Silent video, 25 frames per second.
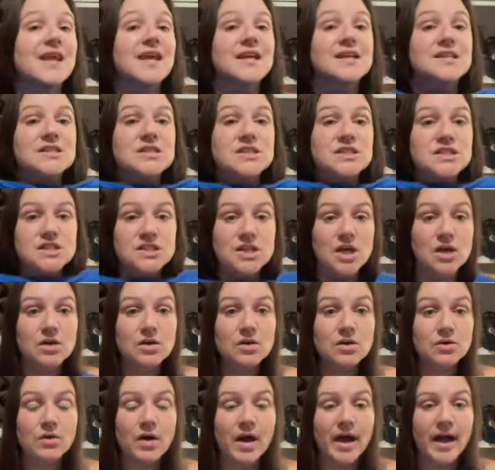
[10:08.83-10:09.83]

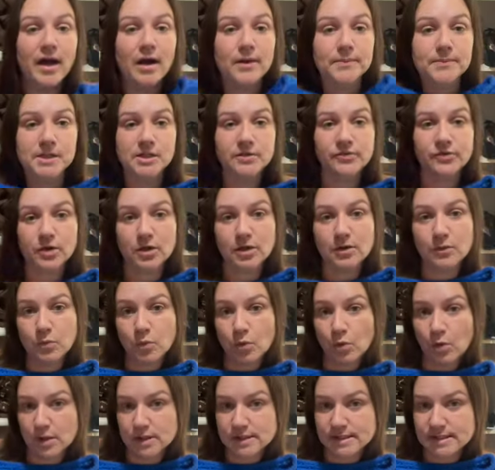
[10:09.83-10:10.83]
So I opted for a
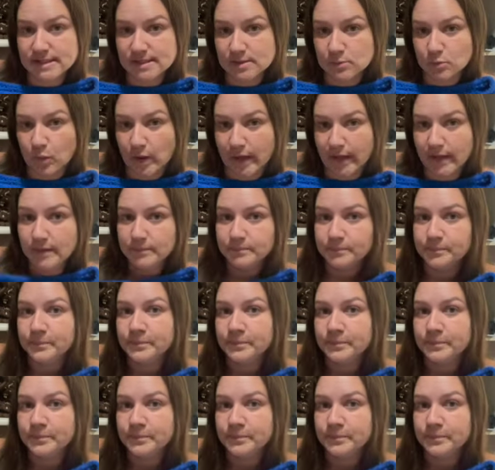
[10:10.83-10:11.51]
worsted weight.